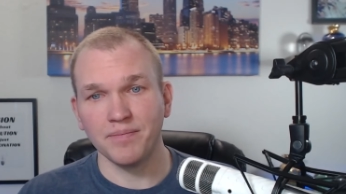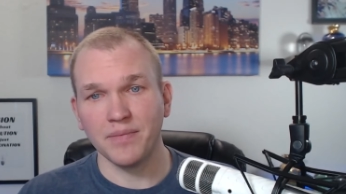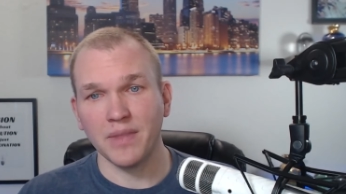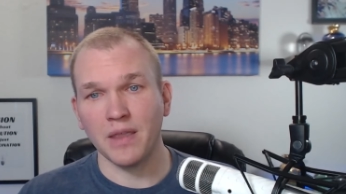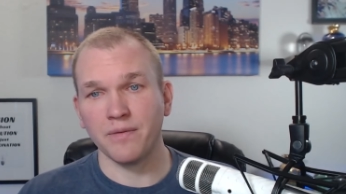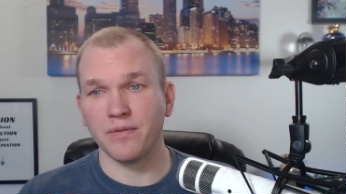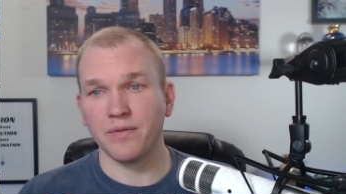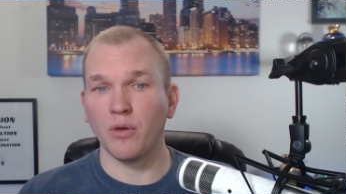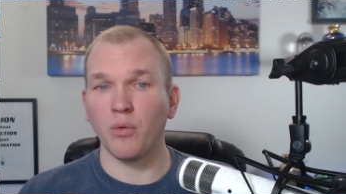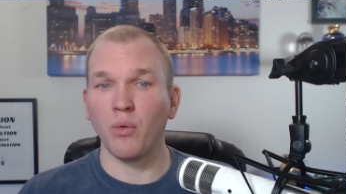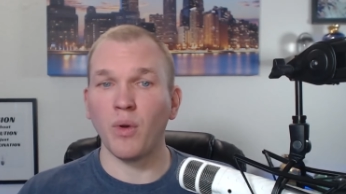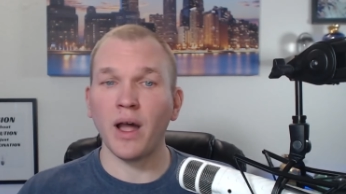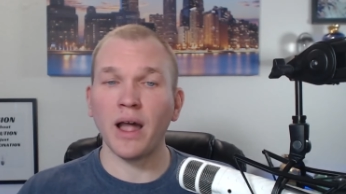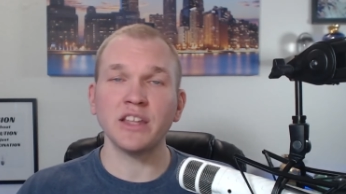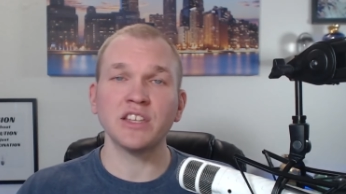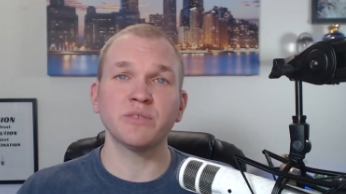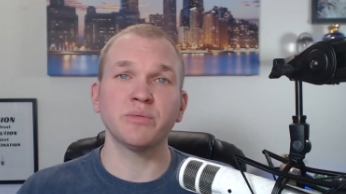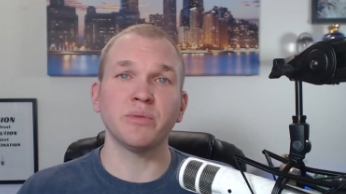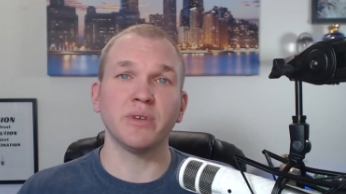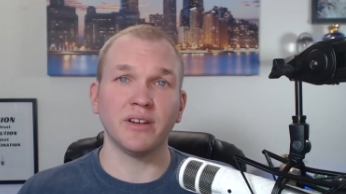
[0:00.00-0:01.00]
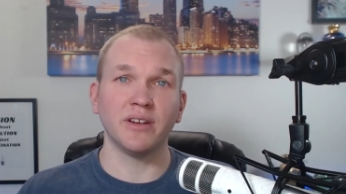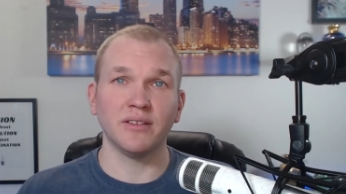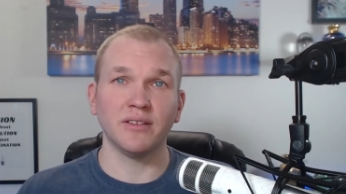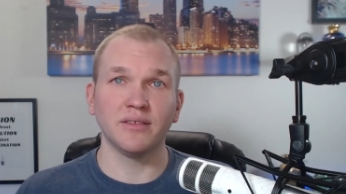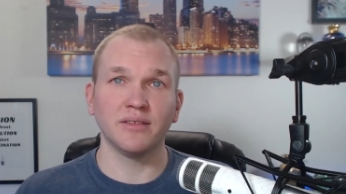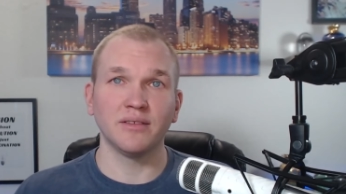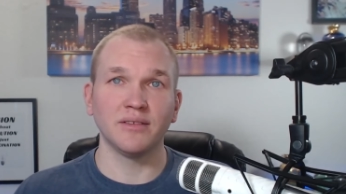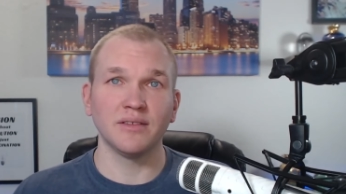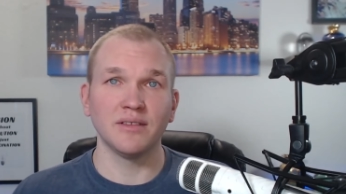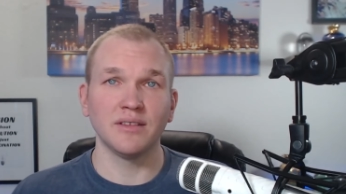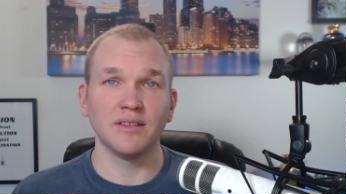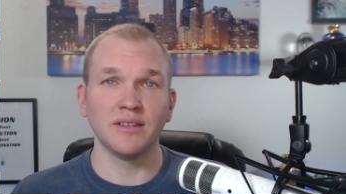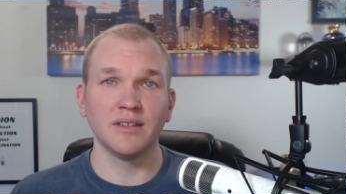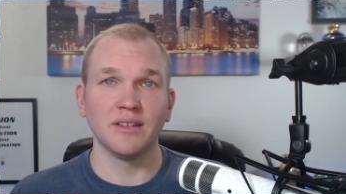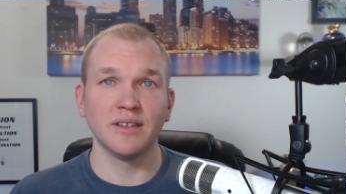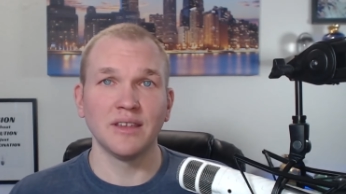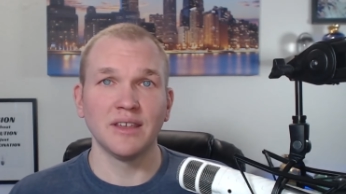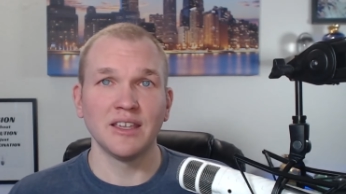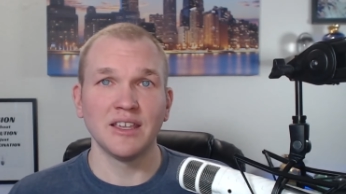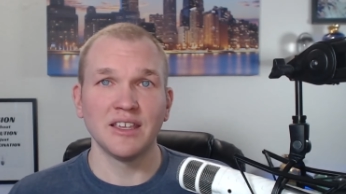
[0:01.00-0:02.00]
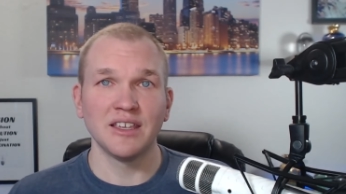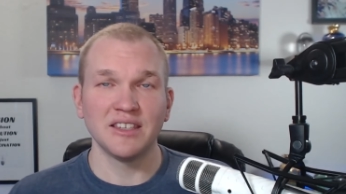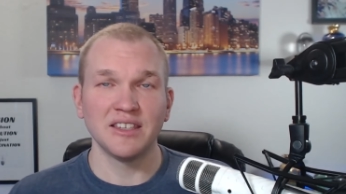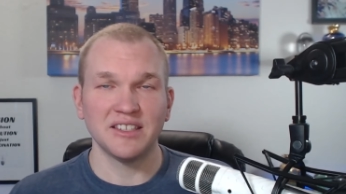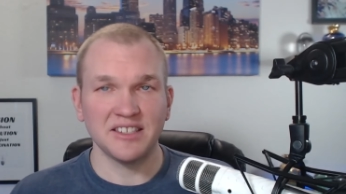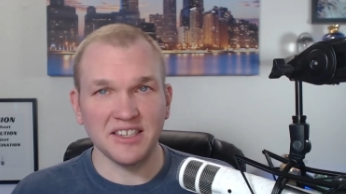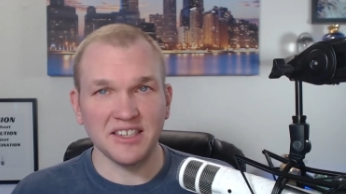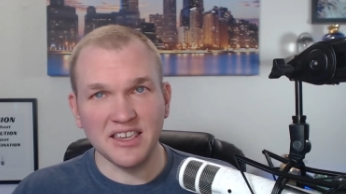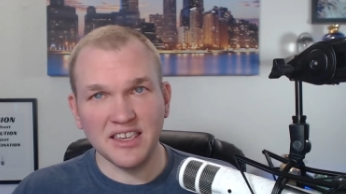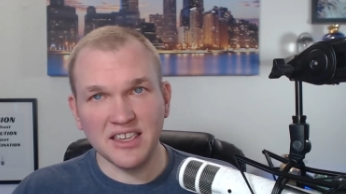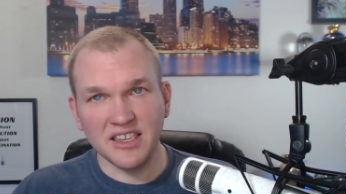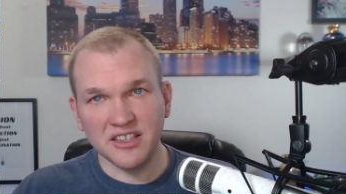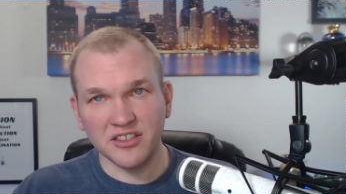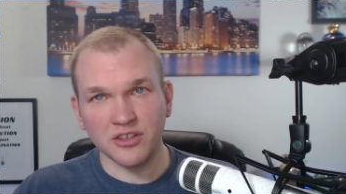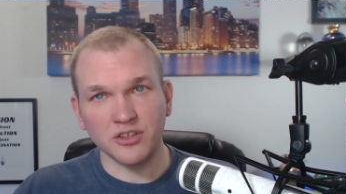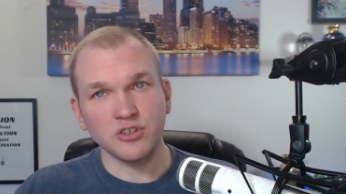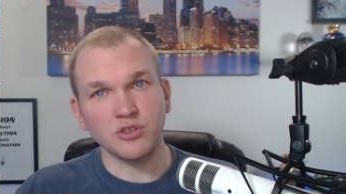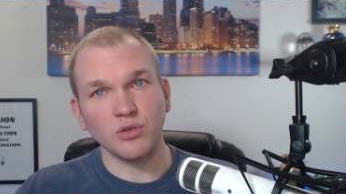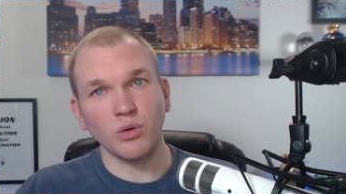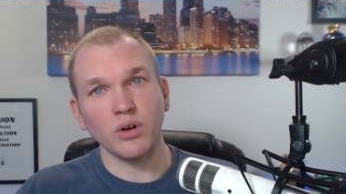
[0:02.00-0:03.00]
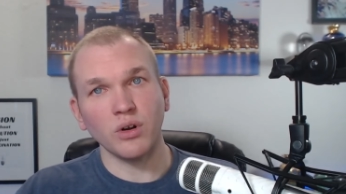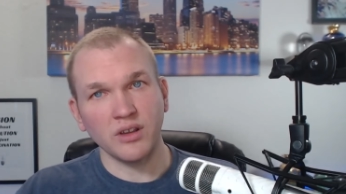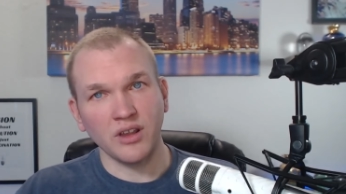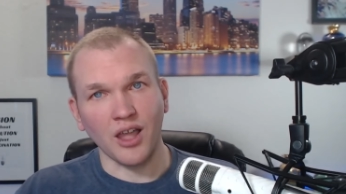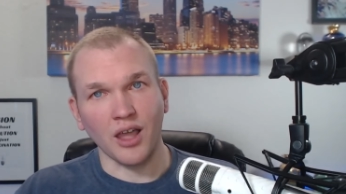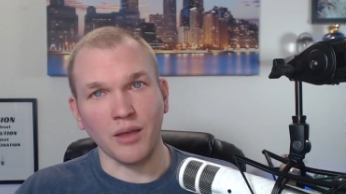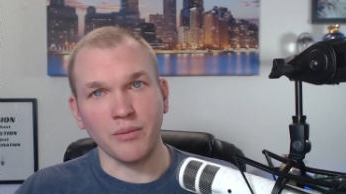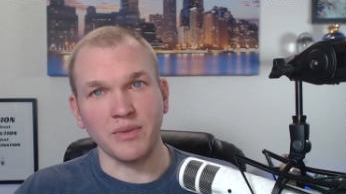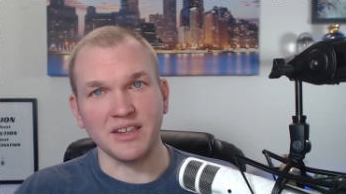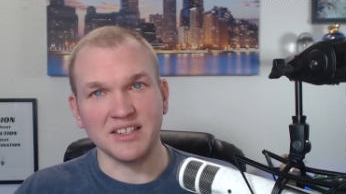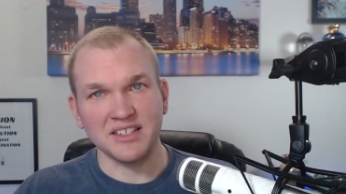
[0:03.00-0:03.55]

If the watchman sees the sword coming,